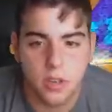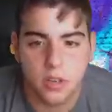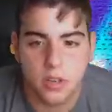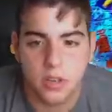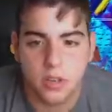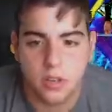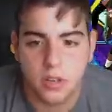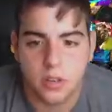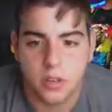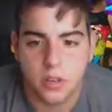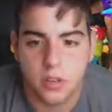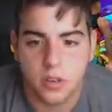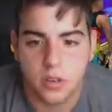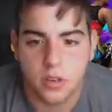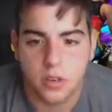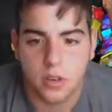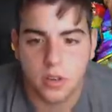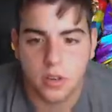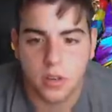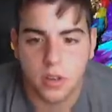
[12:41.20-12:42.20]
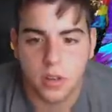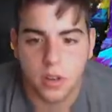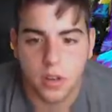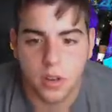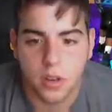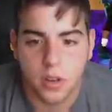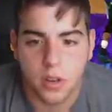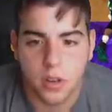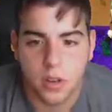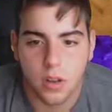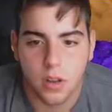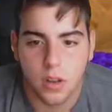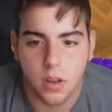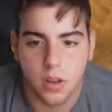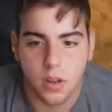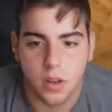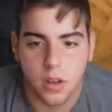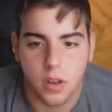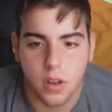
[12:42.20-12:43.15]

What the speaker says: (no one is talking)